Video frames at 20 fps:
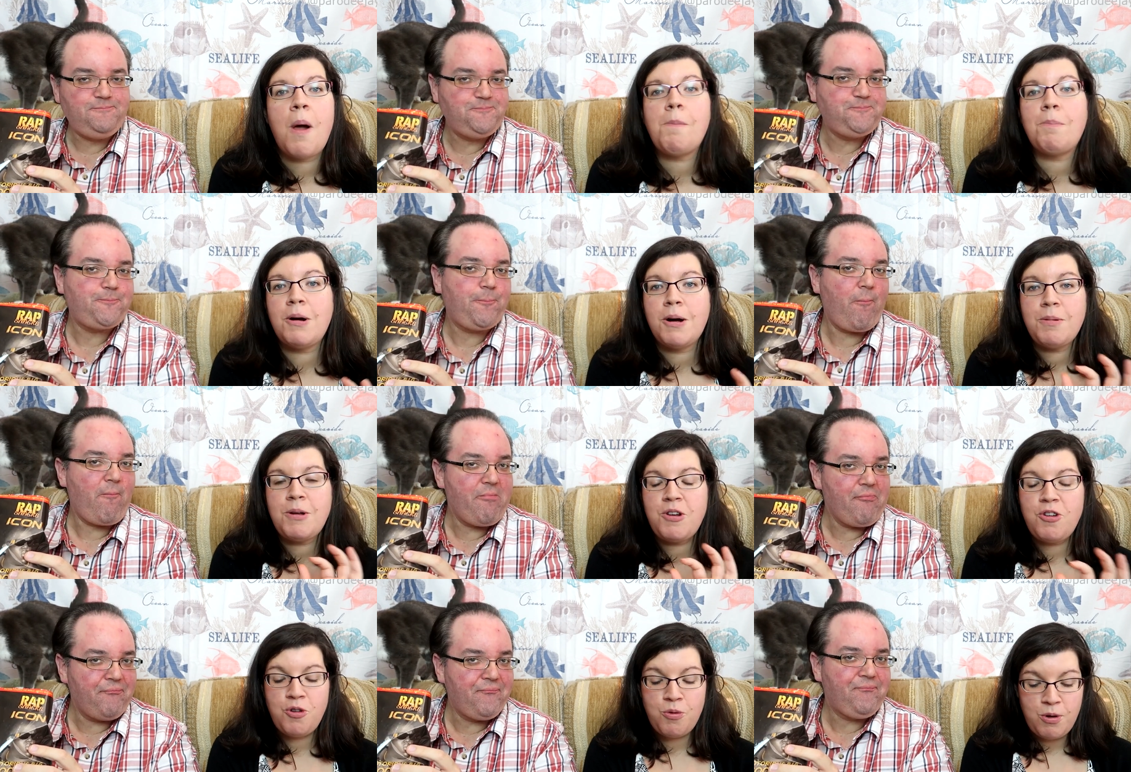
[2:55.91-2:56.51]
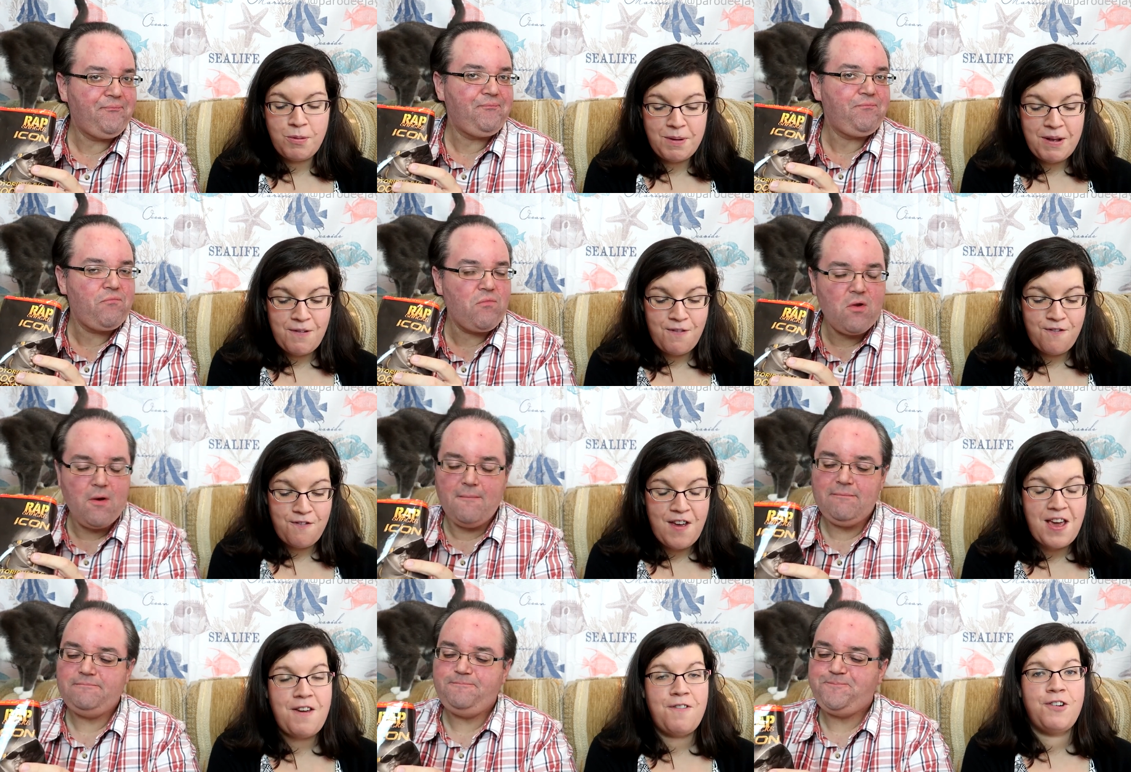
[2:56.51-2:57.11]
Speaker 1: Barbecue is one of my
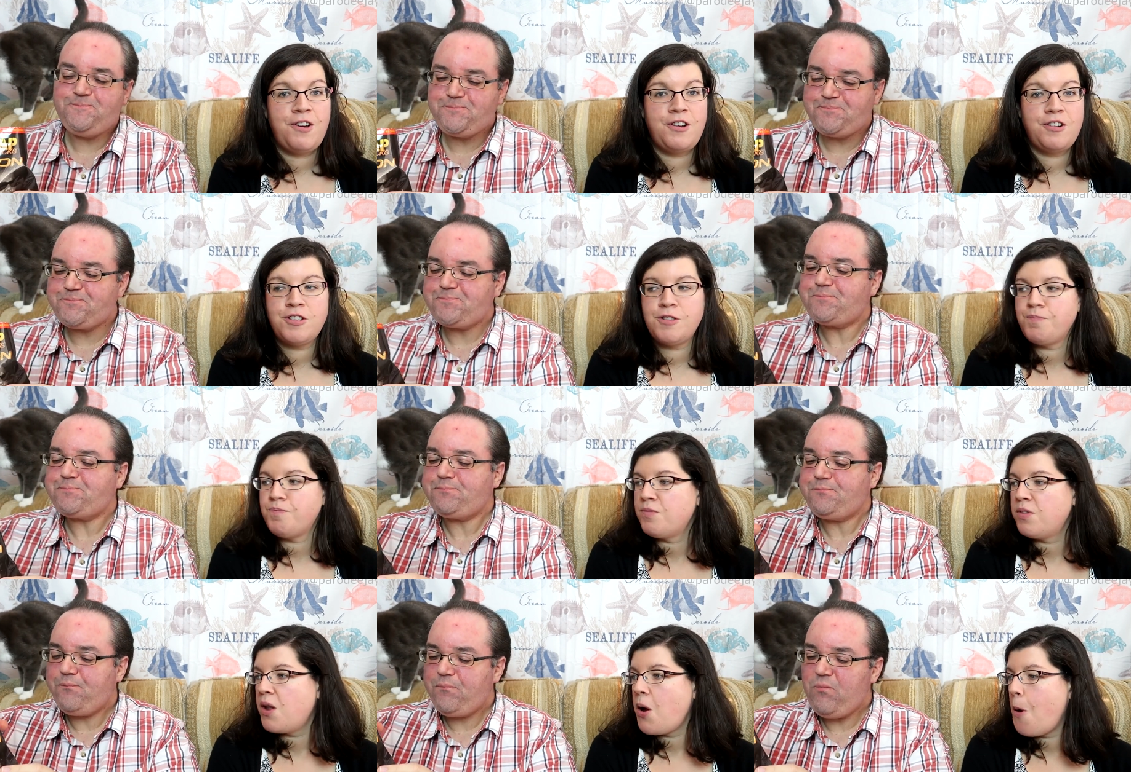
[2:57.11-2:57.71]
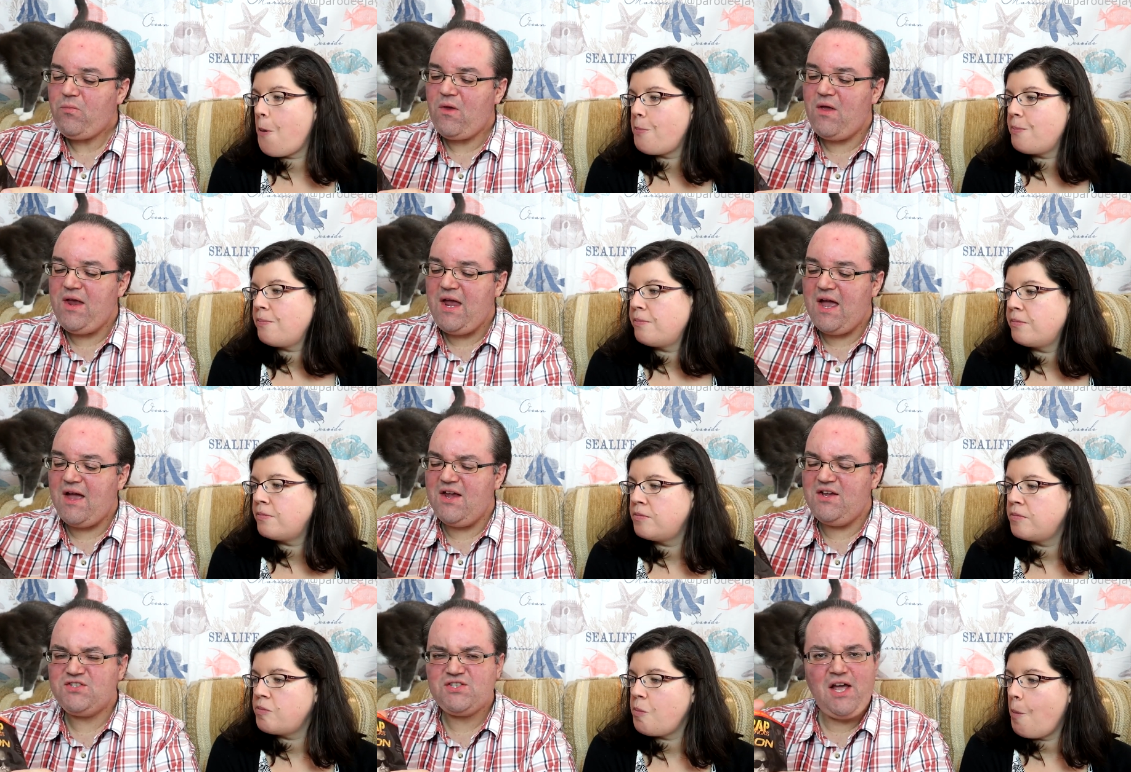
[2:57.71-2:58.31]
favorites.
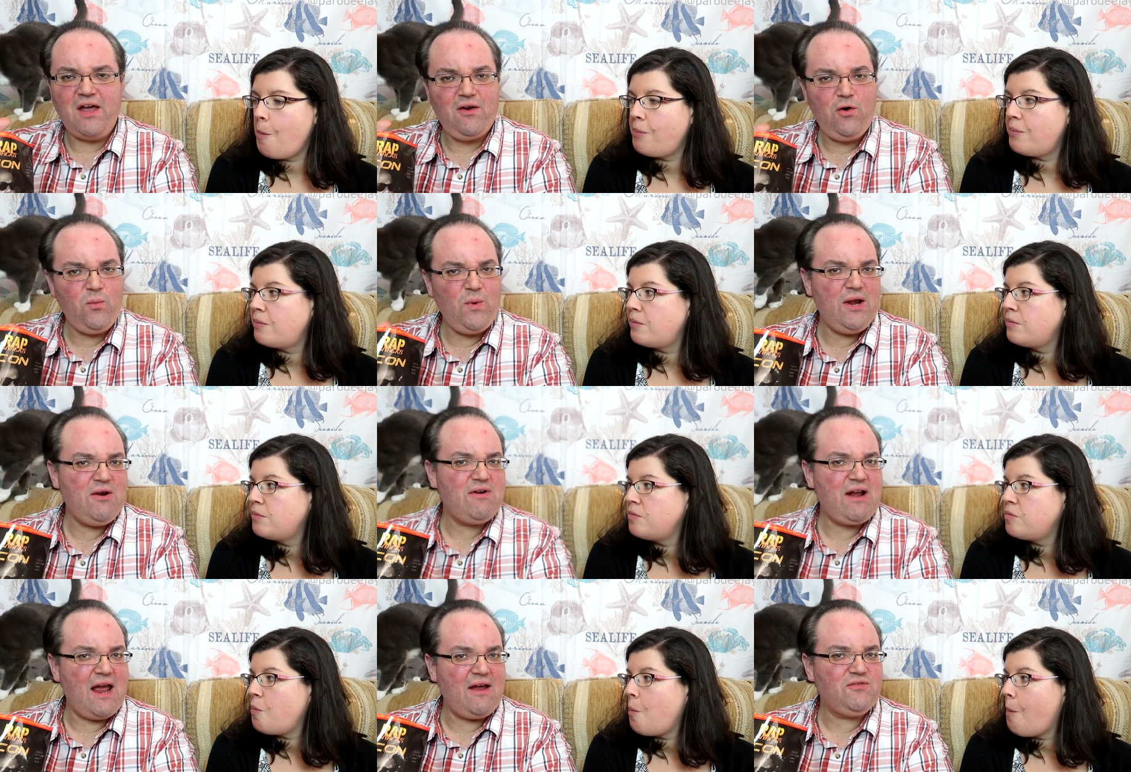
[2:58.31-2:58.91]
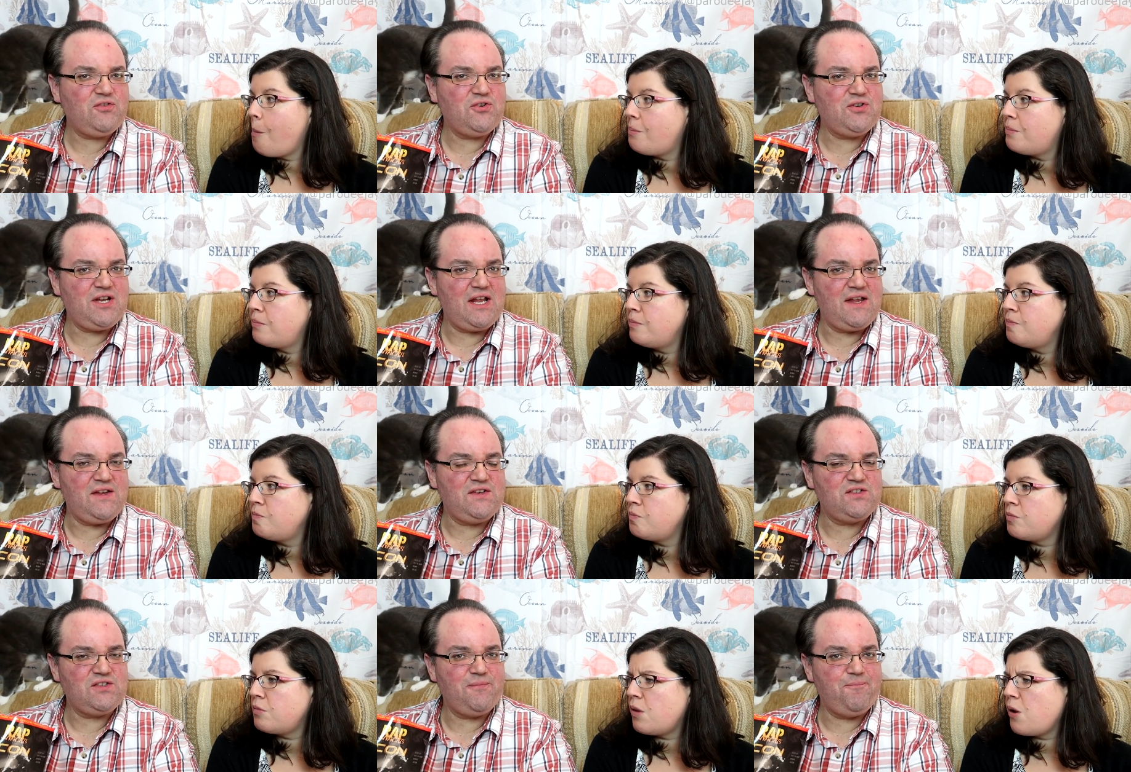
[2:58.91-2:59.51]
Speaker 2: Yeah, it's got a weird
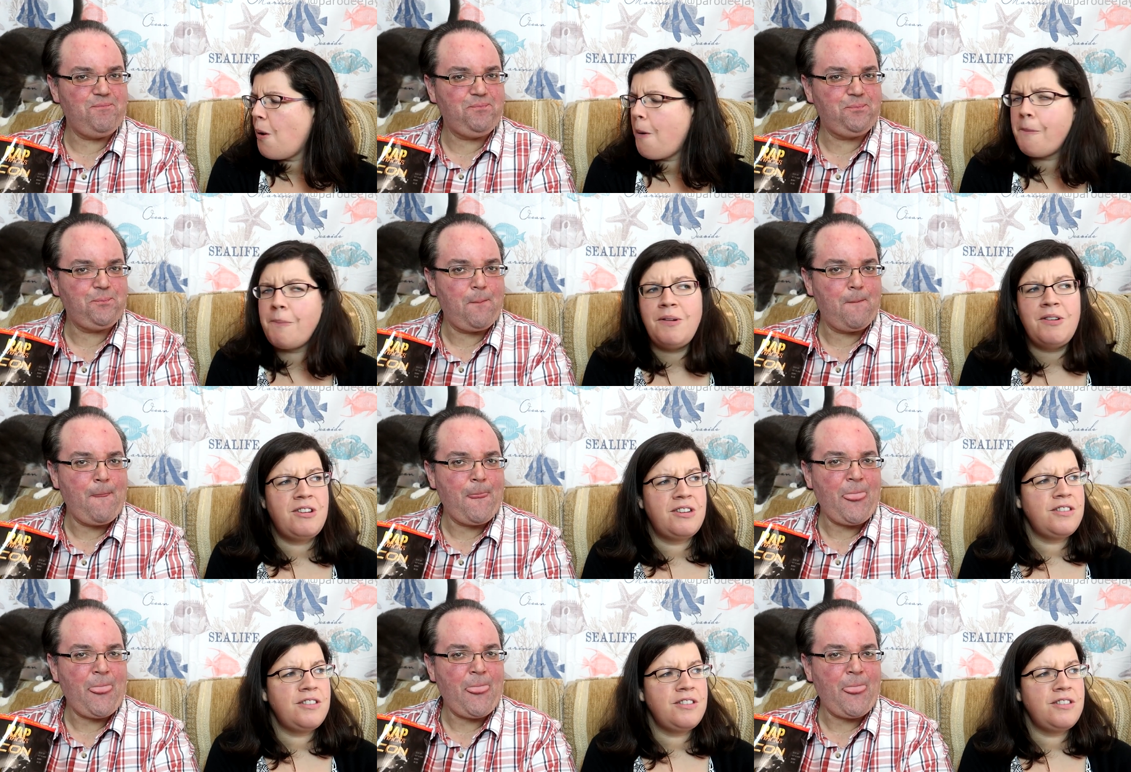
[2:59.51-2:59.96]
aftertaste. It